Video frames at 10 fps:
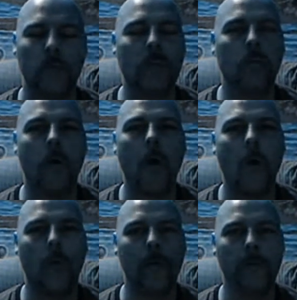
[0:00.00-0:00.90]
We
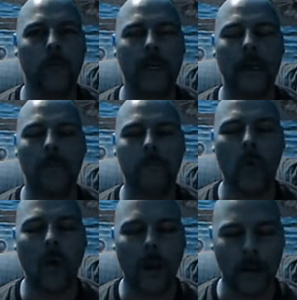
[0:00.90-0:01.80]
grow, become
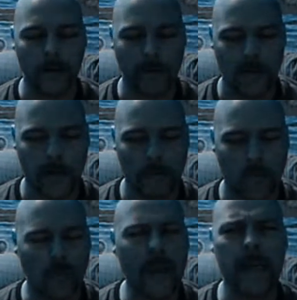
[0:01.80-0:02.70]
more.
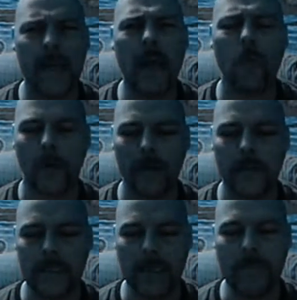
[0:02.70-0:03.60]
But right now we're
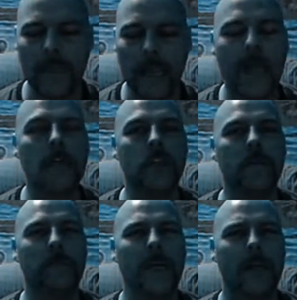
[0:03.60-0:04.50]
on the tipping edge
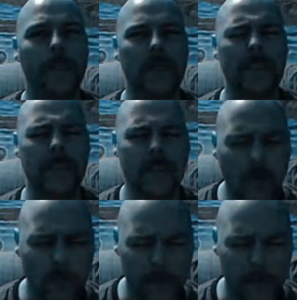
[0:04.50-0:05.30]
of becoming so